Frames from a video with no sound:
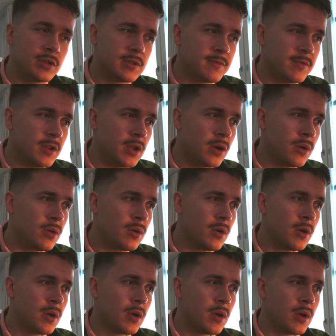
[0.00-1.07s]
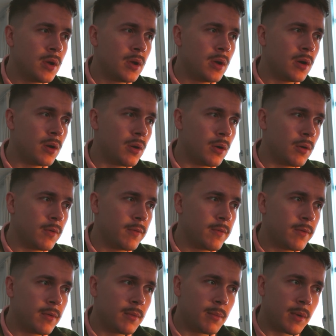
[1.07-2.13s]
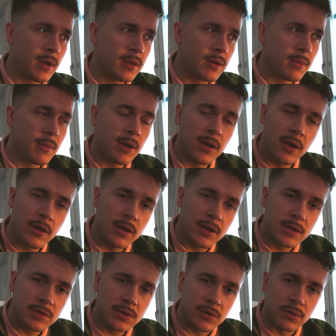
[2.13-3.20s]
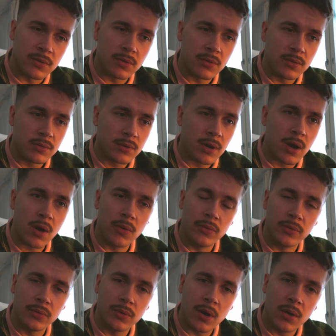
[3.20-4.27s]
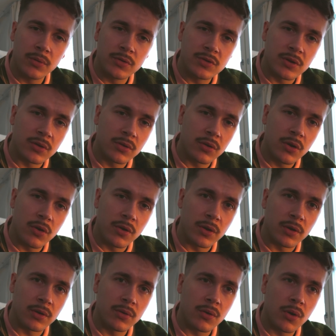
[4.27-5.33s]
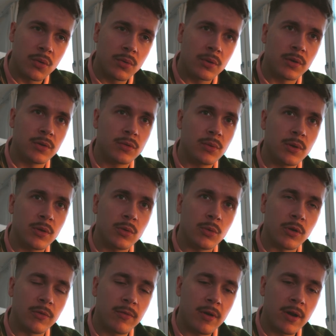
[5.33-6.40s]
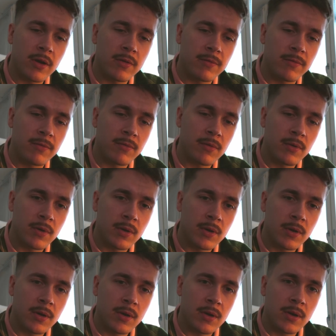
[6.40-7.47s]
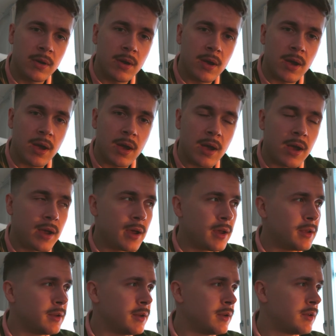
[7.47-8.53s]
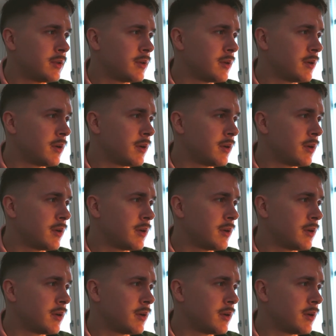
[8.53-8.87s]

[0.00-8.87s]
this video of my my ideas on how to how to start learning coding in 2025 and